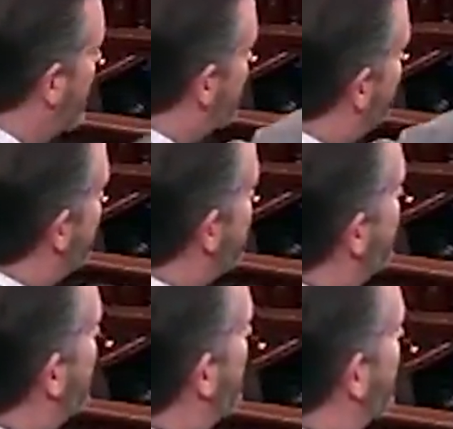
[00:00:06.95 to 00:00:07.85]
is for the
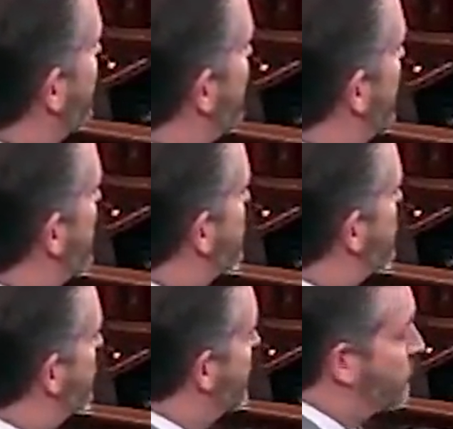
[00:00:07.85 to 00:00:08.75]
Democratic
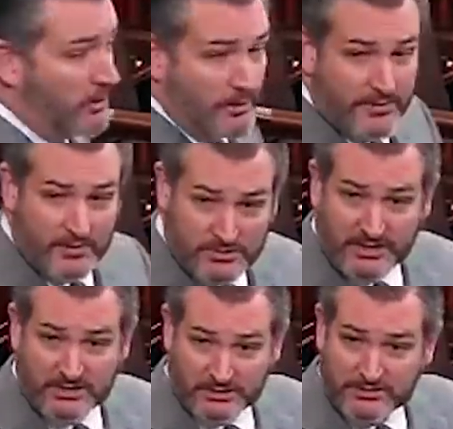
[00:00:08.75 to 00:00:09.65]
senators to withdraw their
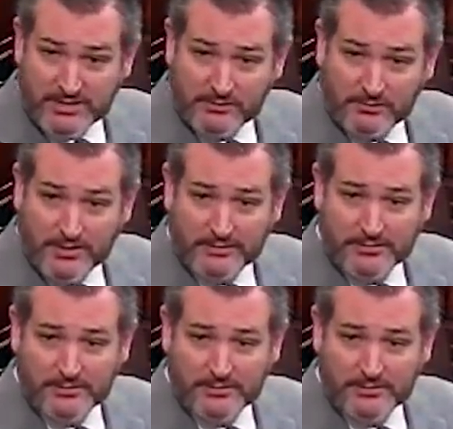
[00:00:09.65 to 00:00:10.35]
objection. Is that correct?